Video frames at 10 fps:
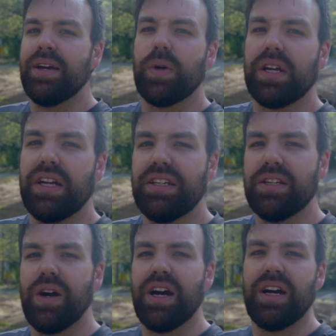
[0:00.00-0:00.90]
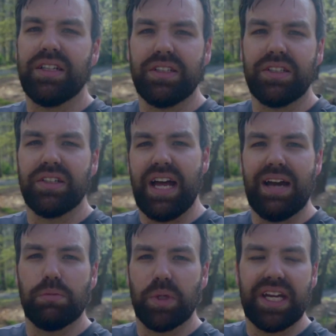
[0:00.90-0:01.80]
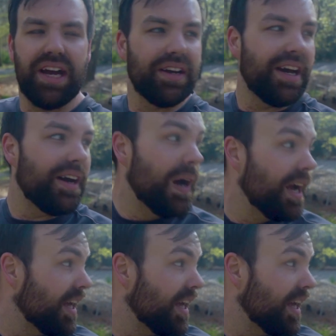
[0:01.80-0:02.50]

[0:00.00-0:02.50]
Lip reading: we're gonna do a little ab workout now.